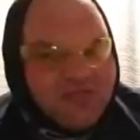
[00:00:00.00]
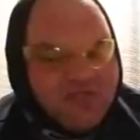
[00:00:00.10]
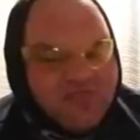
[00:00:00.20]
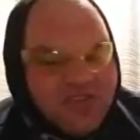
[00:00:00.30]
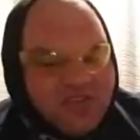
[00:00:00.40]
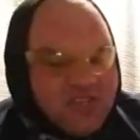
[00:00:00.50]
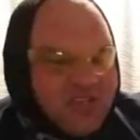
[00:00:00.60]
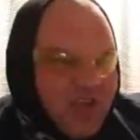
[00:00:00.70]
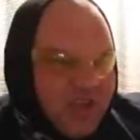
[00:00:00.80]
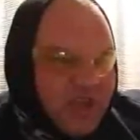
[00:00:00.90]

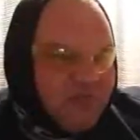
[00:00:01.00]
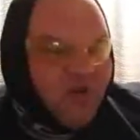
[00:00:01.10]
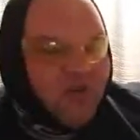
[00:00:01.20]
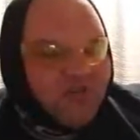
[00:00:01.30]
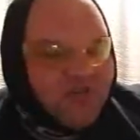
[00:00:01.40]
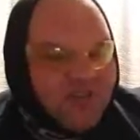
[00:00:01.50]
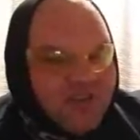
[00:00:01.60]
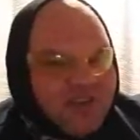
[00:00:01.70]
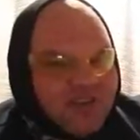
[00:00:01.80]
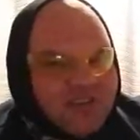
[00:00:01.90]
CBBC to get them off,
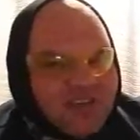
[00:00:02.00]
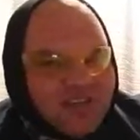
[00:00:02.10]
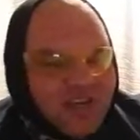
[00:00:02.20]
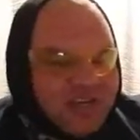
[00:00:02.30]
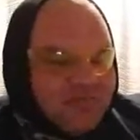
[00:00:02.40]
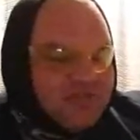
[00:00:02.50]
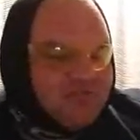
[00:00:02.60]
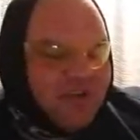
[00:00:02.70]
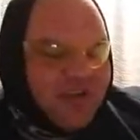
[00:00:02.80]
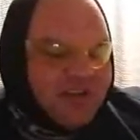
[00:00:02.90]
then take them
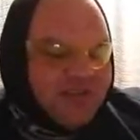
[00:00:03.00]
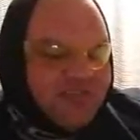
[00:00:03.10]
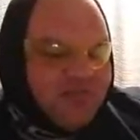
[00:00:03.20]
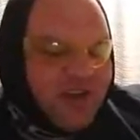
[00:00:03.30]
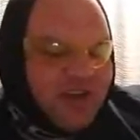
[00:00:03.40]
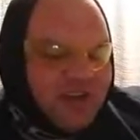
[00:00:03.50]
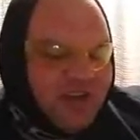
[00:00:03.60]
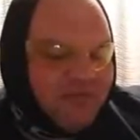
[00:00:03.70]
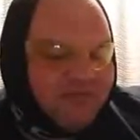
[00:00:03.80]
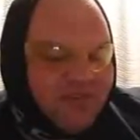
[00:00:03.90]
to bed. If they
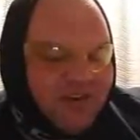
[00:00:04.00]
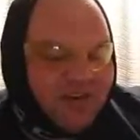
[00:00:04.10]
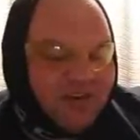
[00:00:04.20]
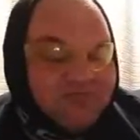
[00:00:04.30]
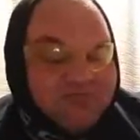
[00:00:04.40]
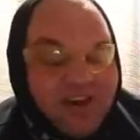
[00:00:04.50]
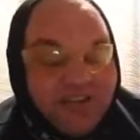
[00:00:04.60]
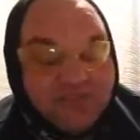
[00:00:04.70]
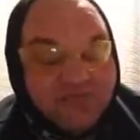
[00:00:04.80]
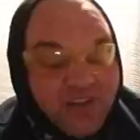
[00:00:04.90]
wake up, oh, we
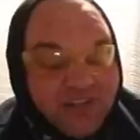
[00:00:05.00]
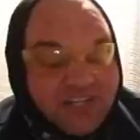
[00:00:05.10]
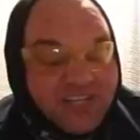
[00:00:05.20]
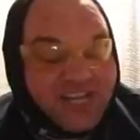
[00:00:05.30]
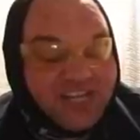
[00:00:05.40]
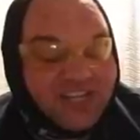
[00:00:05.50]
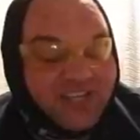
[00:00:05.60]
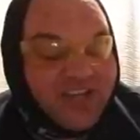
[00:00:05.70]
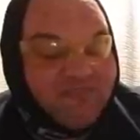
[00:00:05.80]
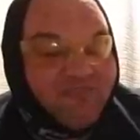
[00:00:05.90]
have to bloody see
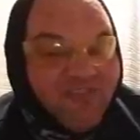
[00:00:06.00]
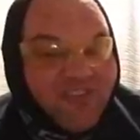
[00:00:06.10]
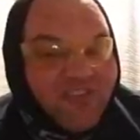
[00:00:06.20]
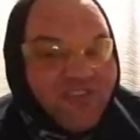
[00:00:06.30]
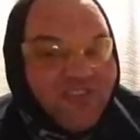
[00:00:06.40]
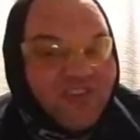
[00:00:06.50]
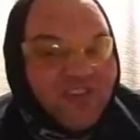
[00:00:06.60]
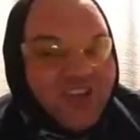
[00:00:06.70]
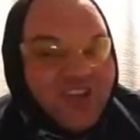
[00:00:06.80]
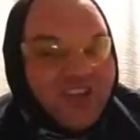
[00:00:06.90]
to them.
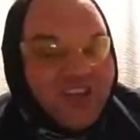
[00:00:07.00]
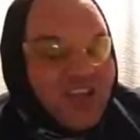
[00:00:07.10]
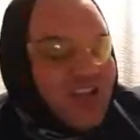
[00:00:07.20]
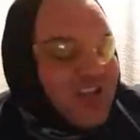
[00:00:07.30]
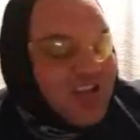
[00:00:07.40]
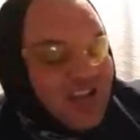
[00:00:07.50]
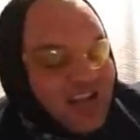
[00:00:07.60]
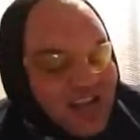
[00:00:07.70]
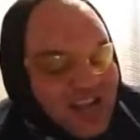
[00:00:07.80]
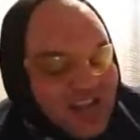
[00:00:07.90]

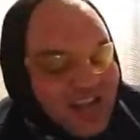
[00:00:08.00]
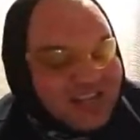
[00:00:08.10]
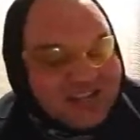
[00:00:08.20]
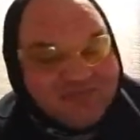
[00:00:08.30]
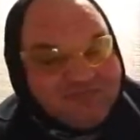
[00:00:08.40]
Ah,